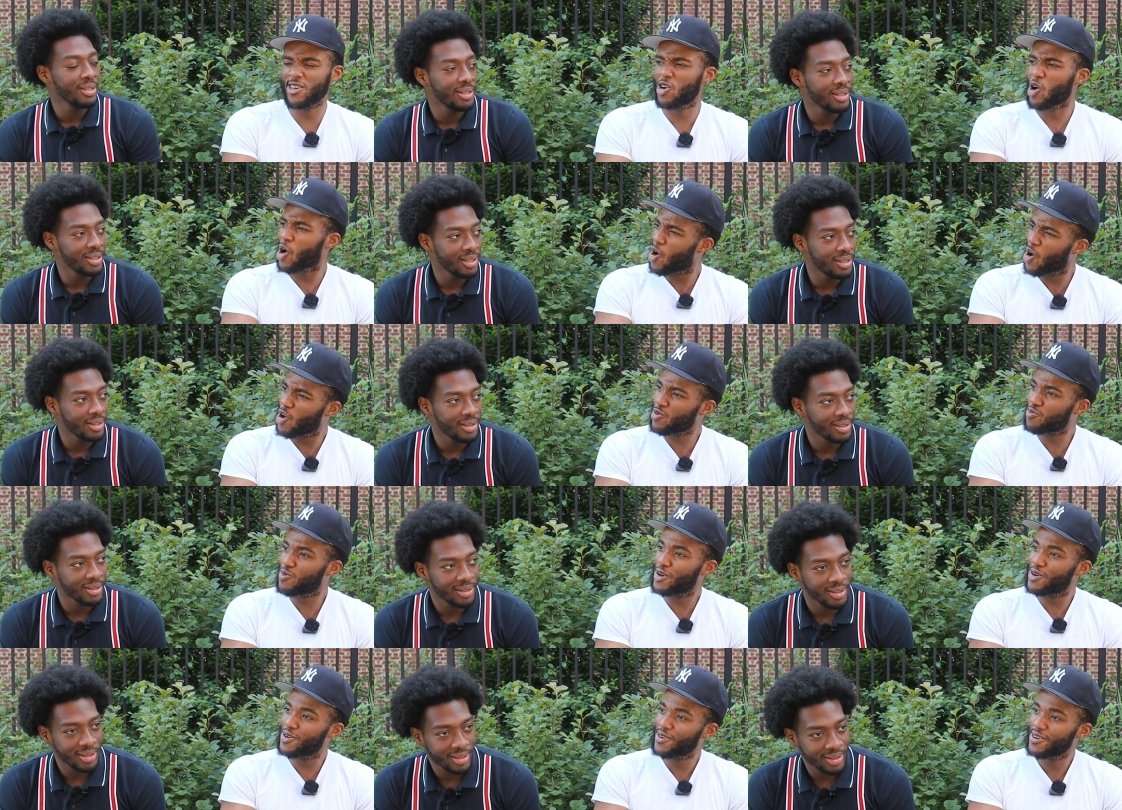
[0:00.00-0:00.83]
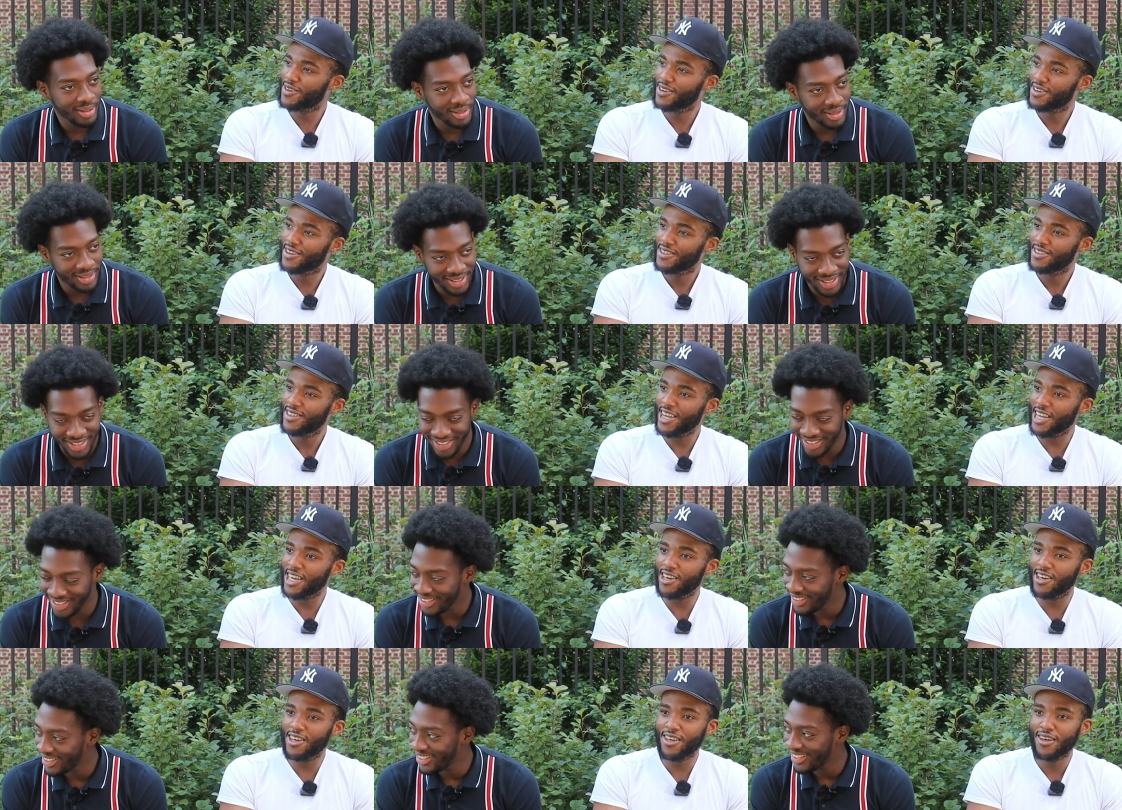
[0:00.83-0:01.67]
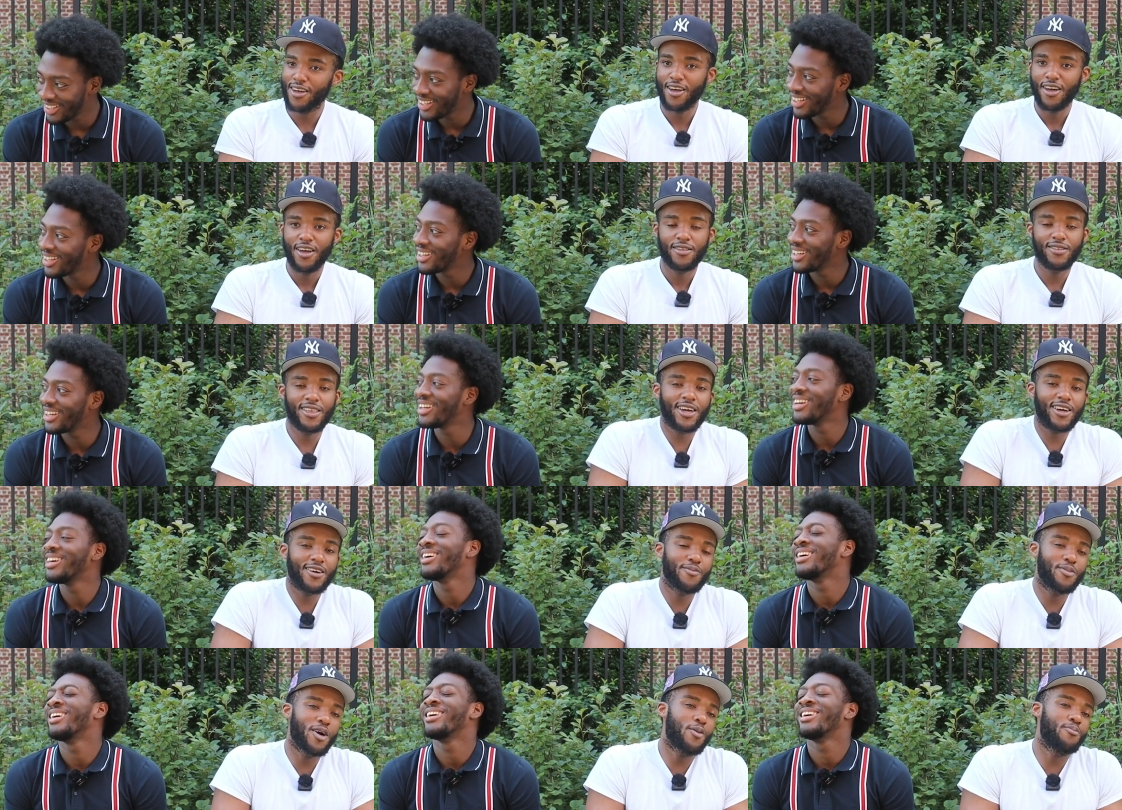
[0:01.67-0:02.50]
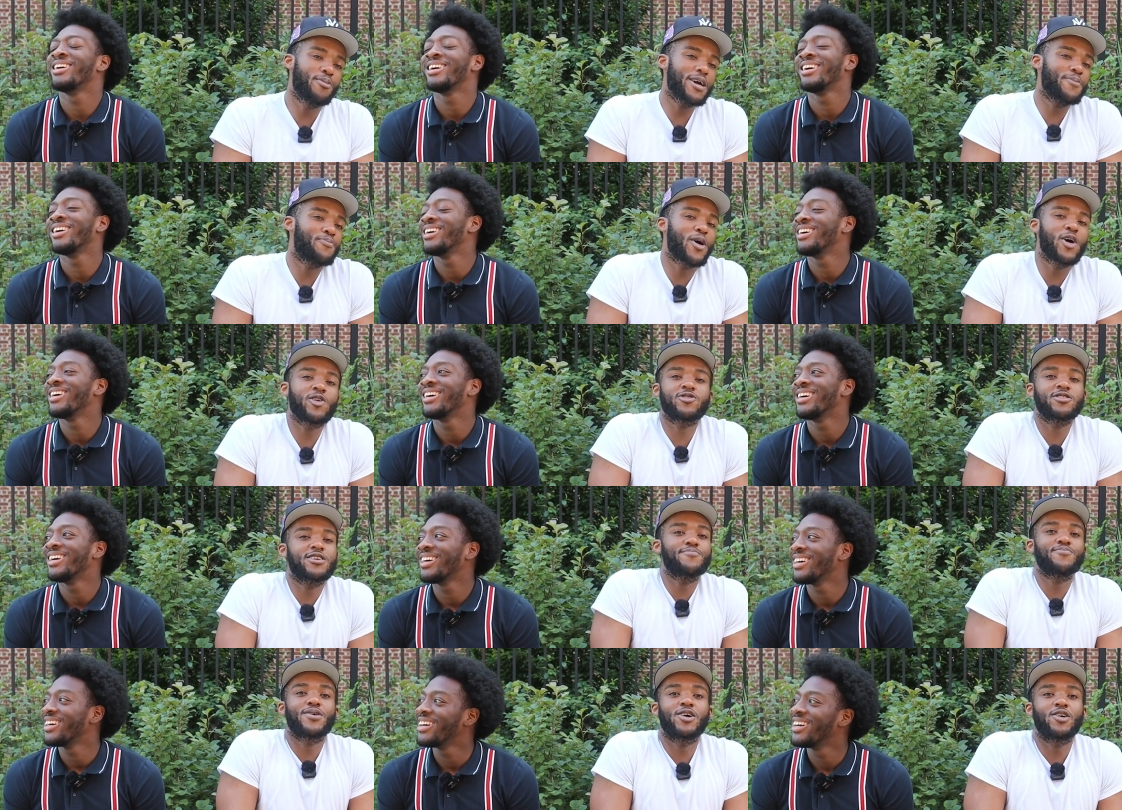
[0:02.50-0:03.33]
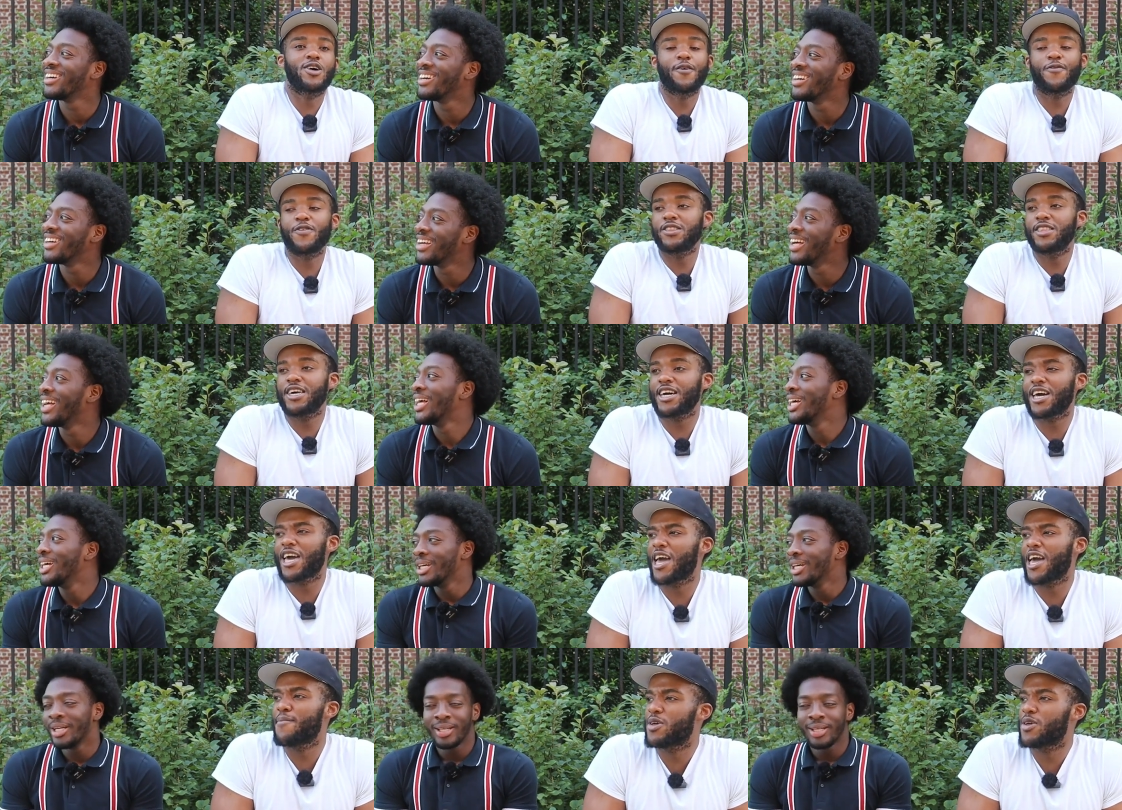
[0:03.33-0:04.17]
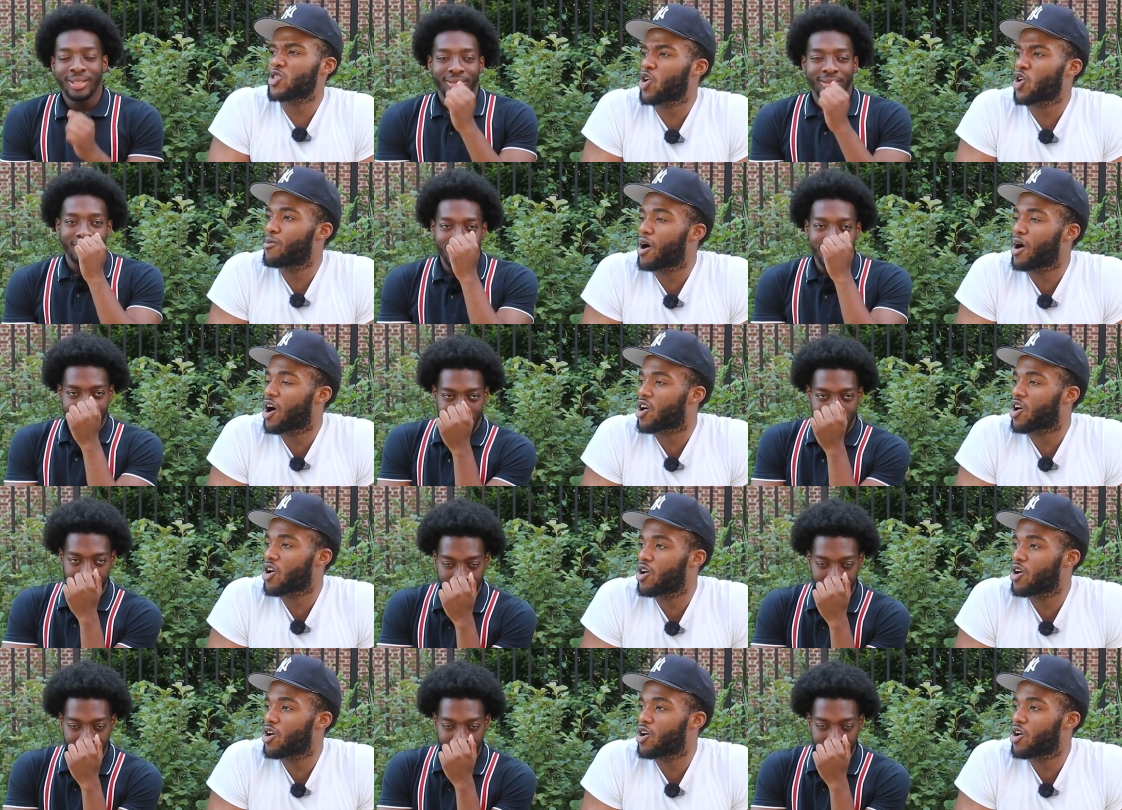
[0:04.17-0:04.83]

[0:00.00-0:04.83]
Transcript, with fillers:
Speaker 1: the girls, bro. Nigga, bro. Me personally, bro. If a nigga hear me talking about a